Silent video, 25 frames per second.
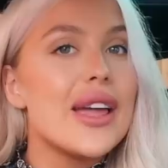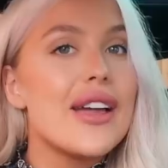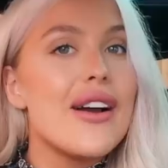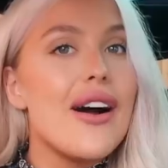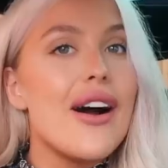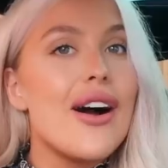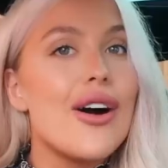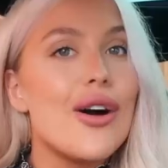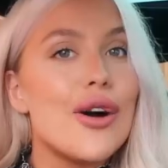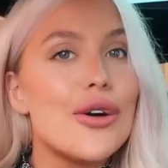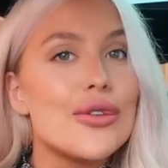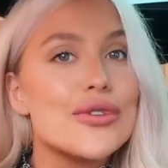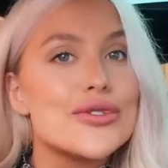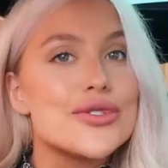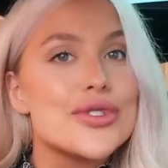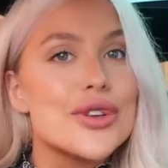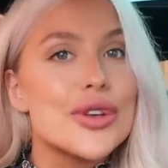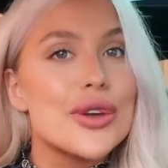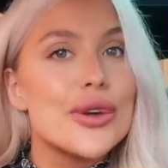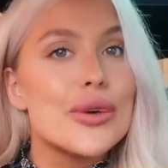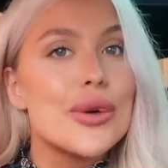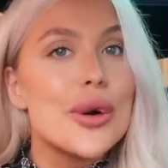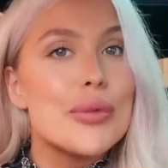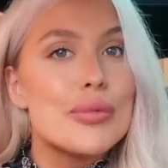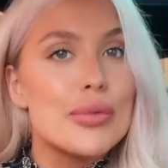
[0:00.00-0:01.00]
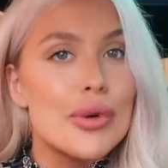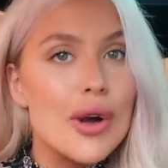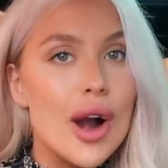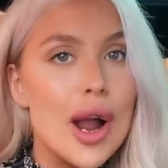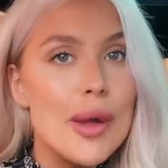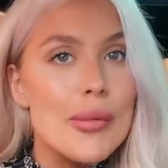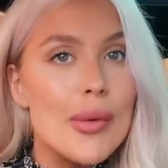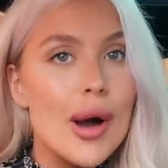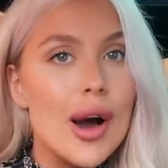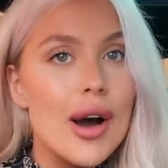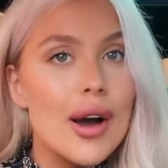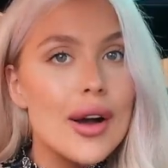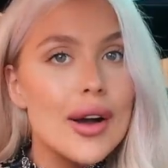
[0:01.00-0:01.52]
We are off to
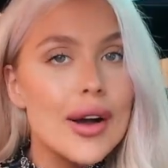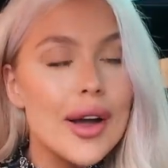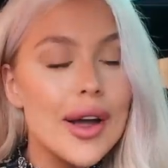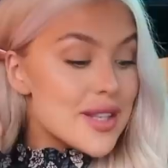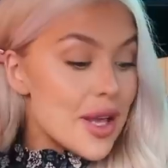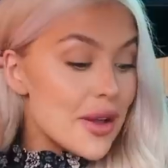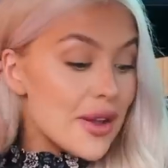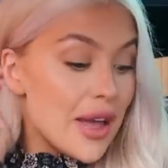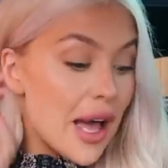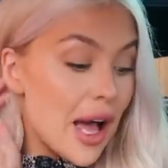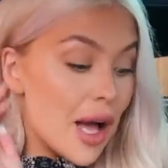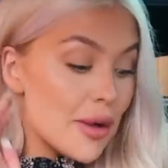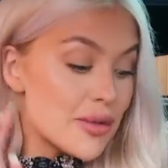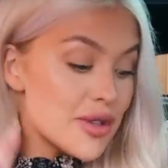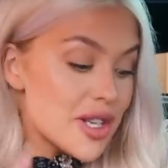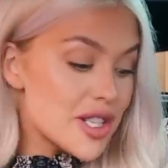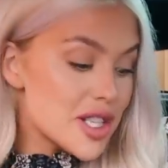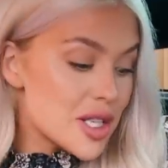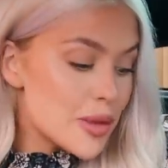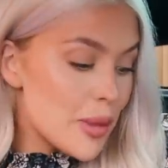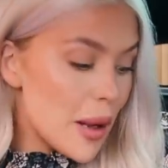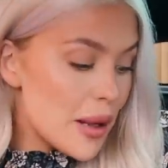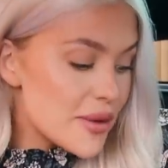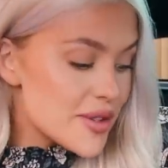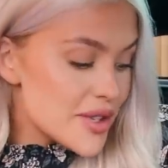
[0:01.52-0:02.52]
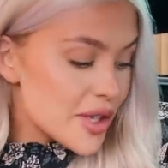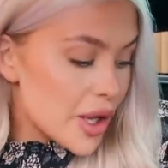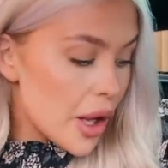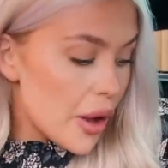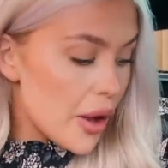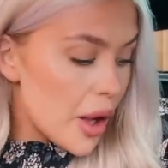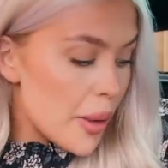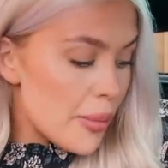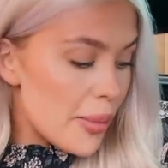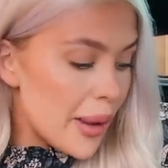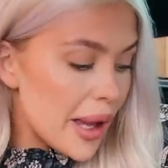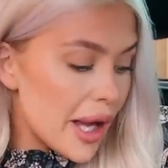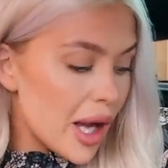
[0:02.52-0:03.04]
Primark. So yeah, I'm just about to go
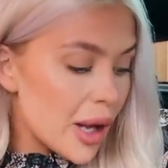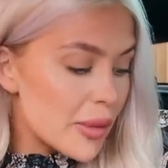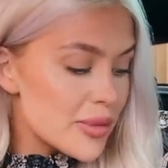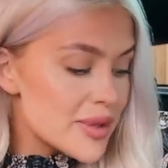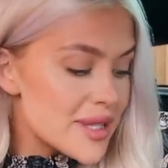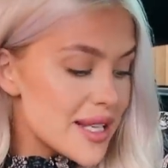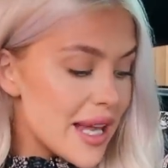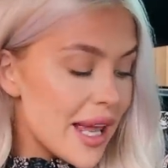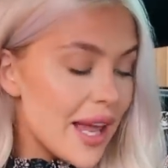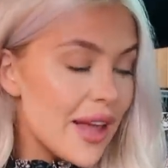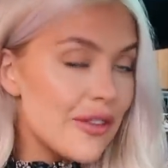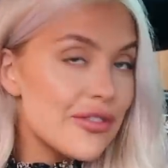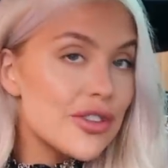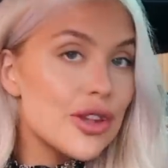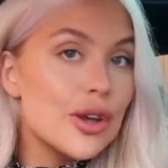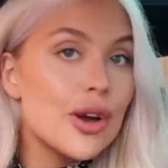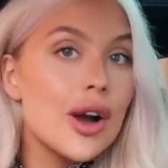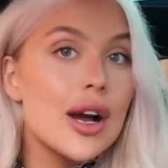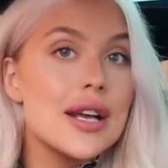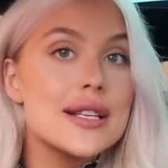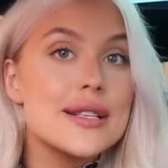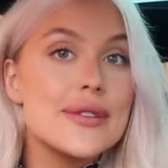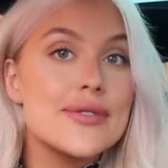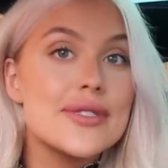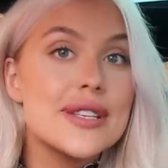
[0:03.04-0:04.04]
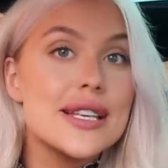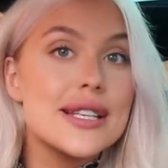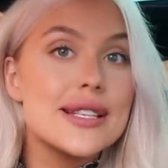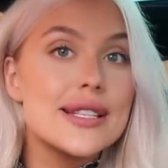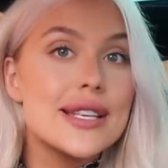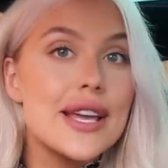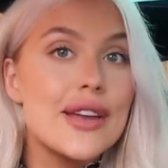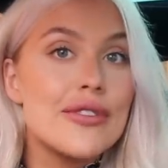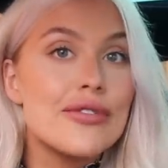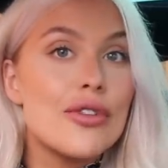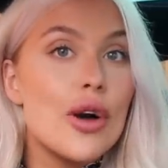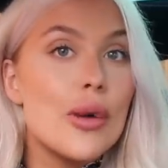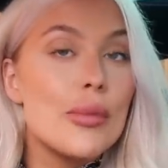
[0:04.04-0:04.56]
and pick up Tiff. You guys have seen
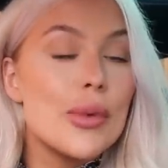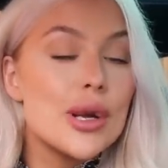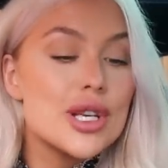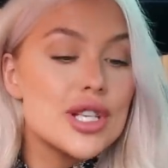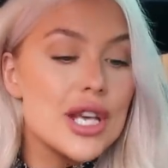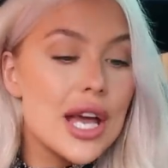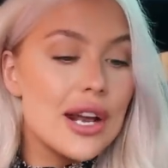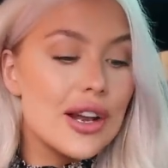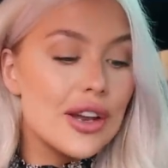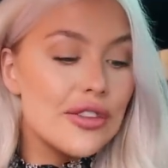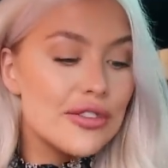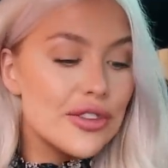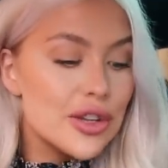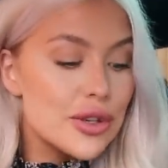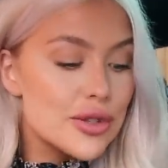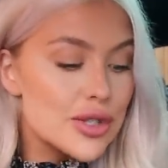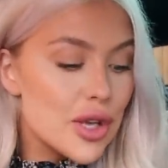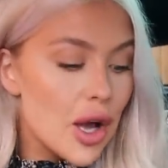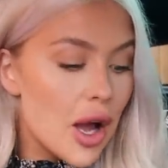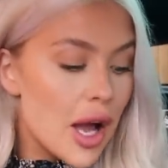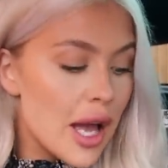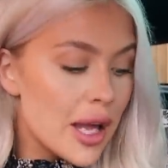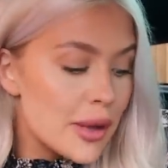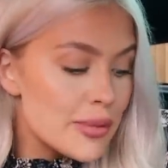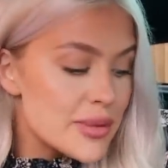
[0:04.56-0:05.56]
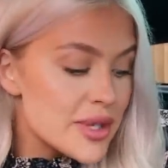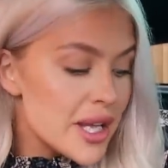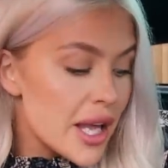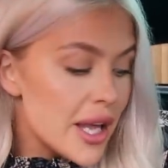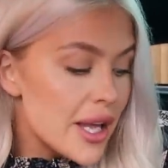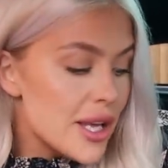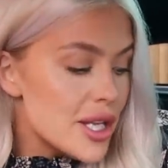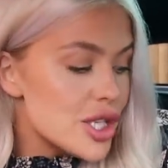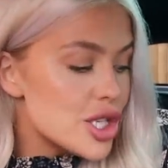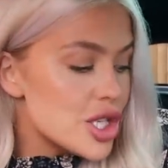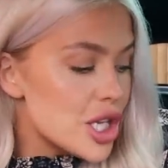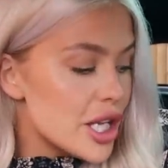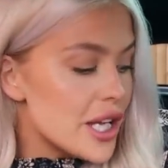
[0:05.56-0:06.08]
Tiff on my channel a few times.
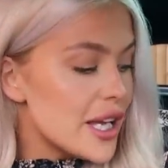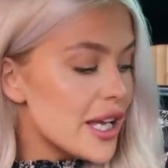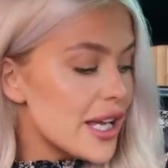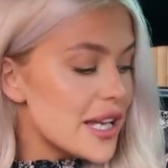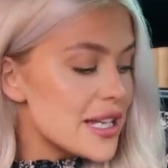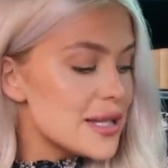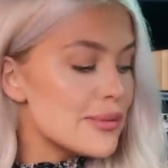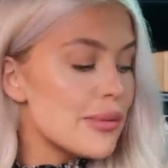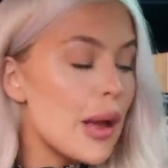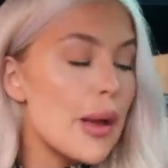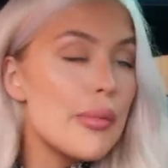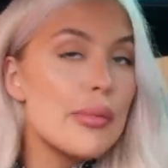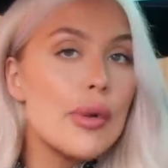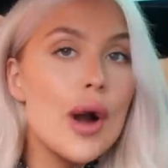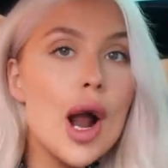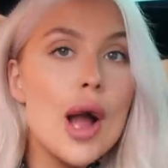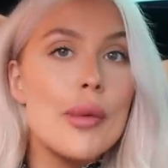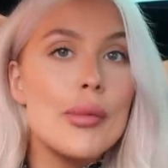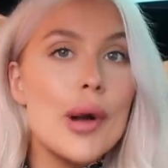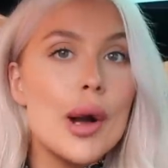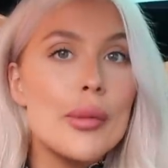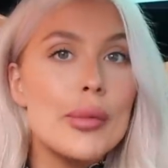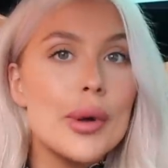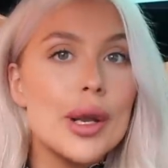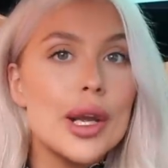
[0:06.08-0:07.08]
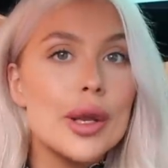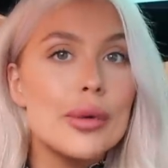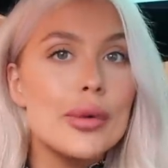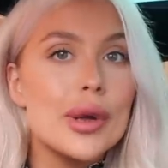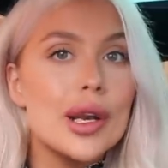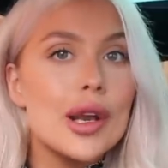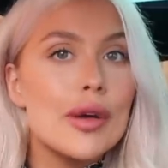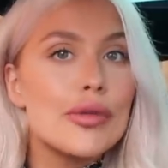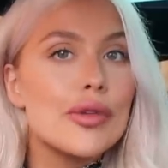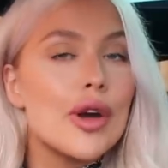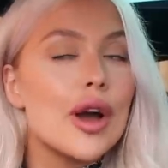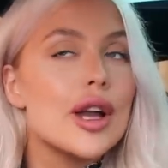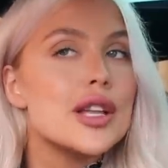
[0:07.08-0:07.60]
She is my Primark buddy. We
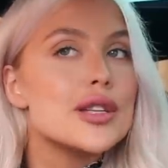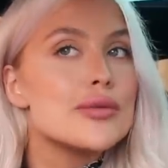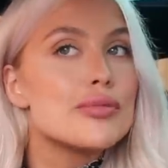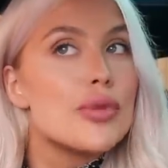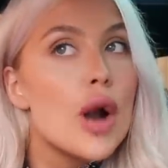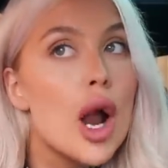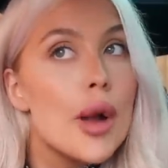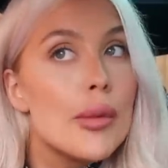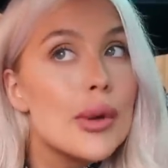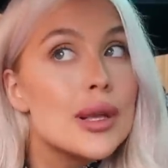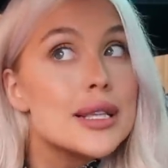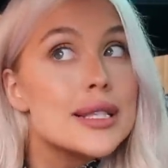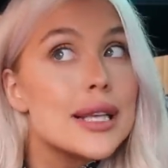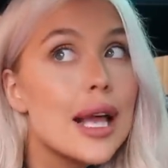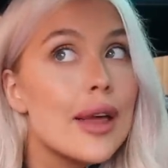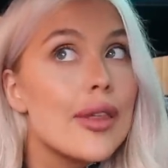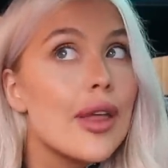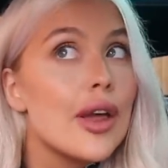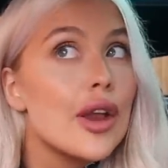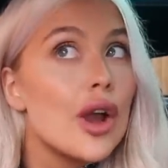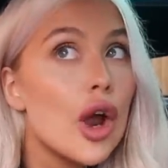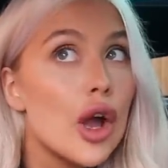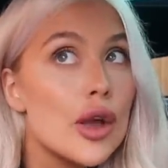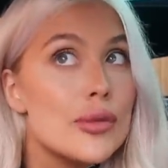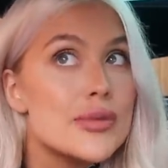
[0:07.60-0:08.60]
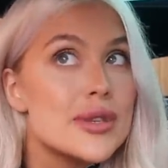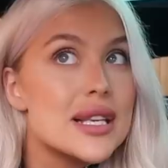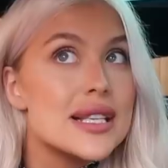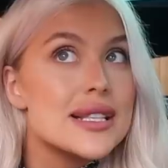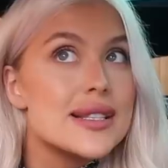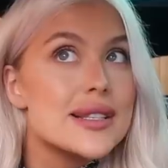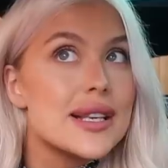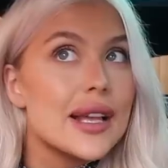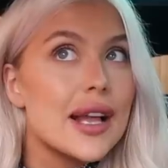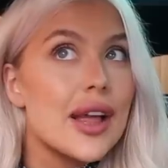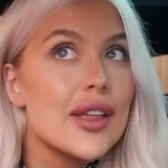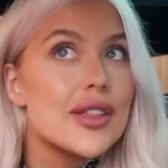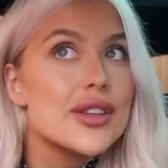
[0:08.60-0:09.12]
love going to Primark together and HomeSense
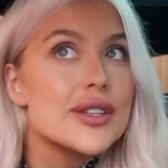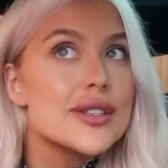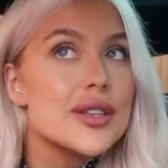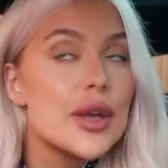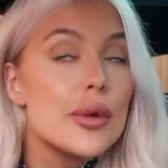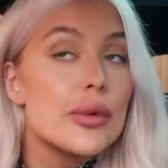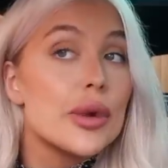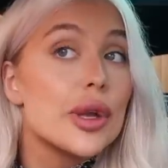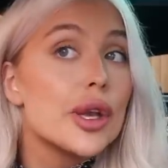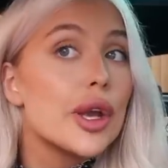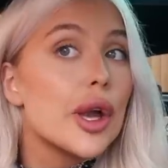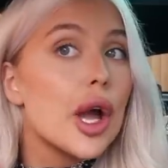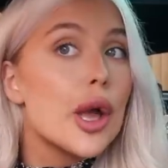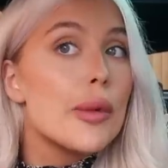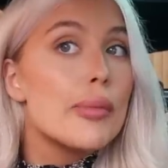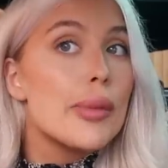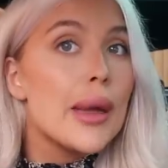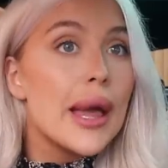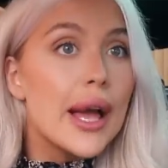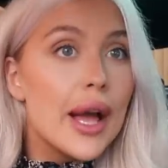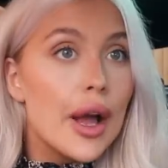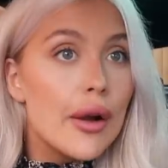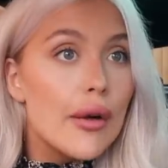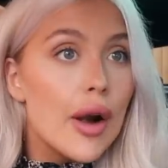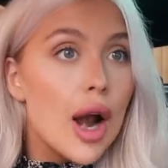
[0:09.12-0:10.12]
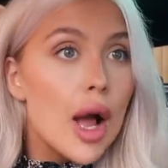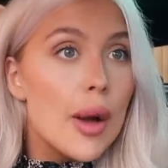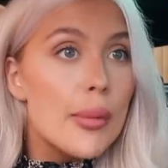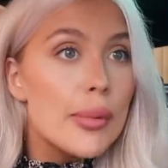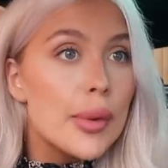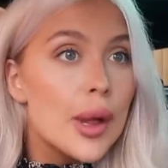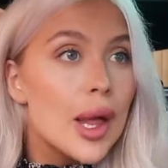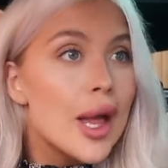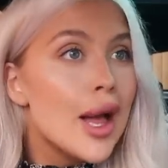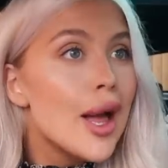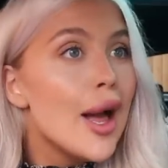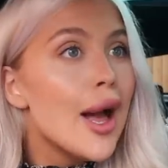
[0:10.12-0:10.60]
together. So I'm going to go pick her up.